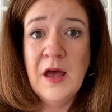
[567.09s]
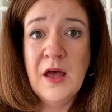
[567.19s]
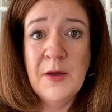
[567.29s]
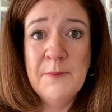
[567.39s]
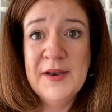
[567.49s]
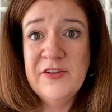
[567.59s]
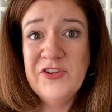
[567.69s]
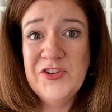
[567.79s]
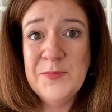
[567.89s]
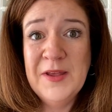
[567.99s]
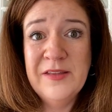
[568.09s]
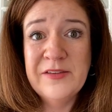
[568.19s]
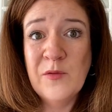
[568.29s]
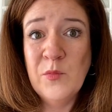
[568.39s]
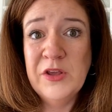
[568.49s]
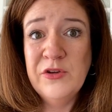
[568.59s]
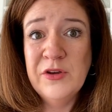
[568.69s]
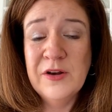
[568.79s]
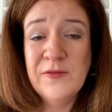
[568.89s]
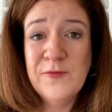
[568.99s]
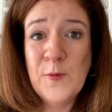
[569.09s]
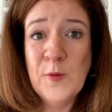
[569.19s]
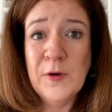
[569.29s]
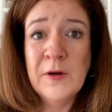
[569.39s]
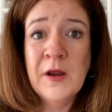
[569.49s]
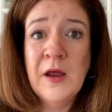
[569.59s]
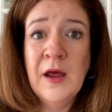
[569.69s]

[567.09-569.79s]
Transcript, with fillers: um, but it just depends on what you can afford.